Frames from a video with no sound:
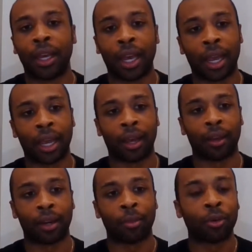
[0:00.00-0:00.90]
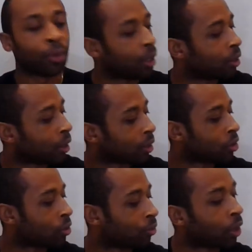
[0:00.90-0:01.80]
And I'm gonna read the
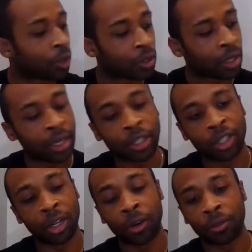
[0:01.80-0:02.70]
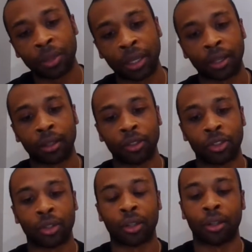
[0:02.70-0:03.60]
verse he showed me
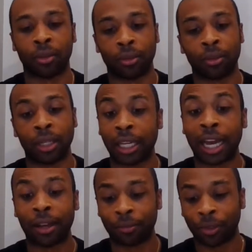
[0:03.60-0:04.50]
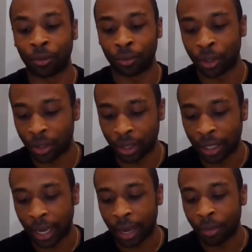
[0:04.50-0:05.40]
to the verse he
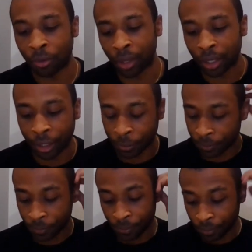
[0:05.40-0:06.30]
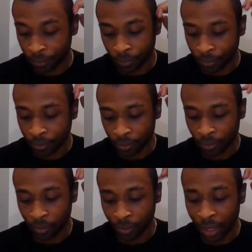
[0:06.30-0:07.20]
had me reading
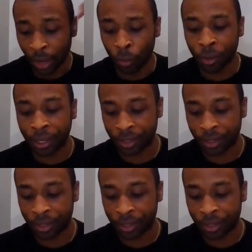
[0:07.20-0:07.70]
and what I